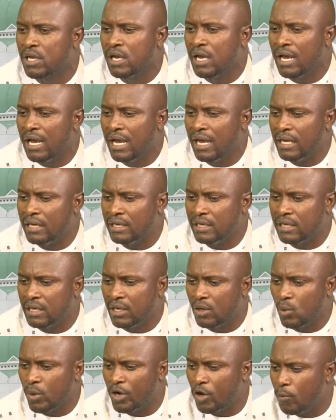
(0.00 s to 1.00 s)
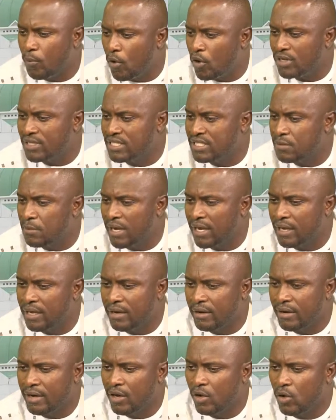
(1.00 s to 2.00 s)
And when Obong
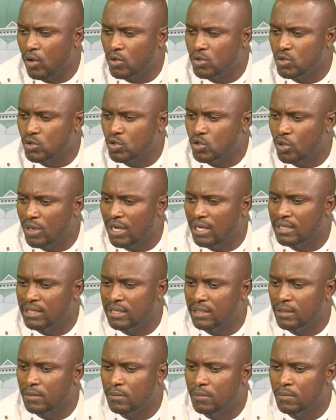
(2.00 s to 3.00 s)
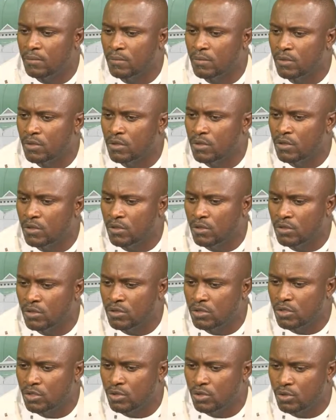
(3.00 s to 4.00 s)
Simaikere also tried
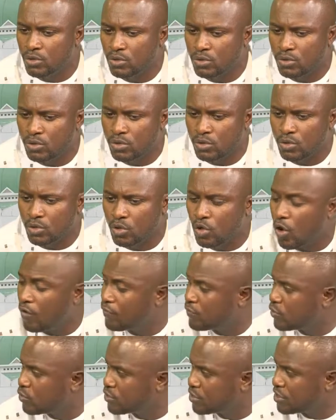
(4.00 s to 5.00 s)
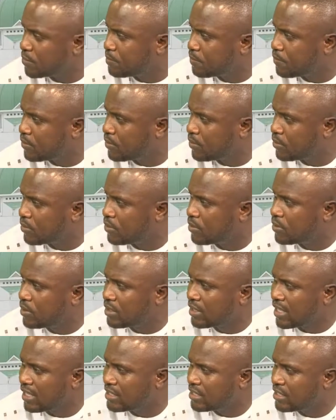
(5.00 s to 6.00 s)
the governorship
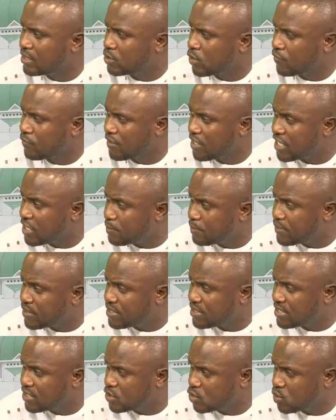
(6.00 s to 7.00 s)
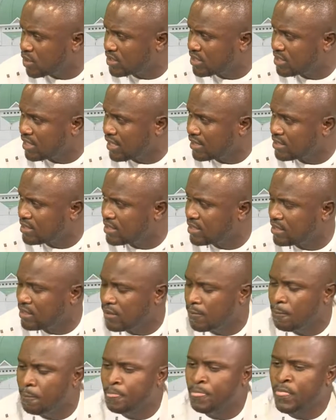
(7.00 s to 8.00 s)
candidate of APC in 2019,
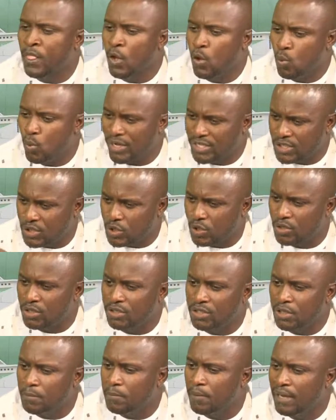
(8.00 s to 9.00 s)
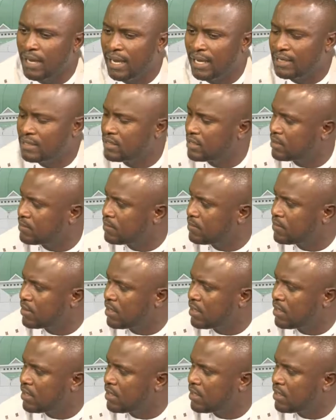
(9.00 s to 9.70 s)
we're solidly behind him.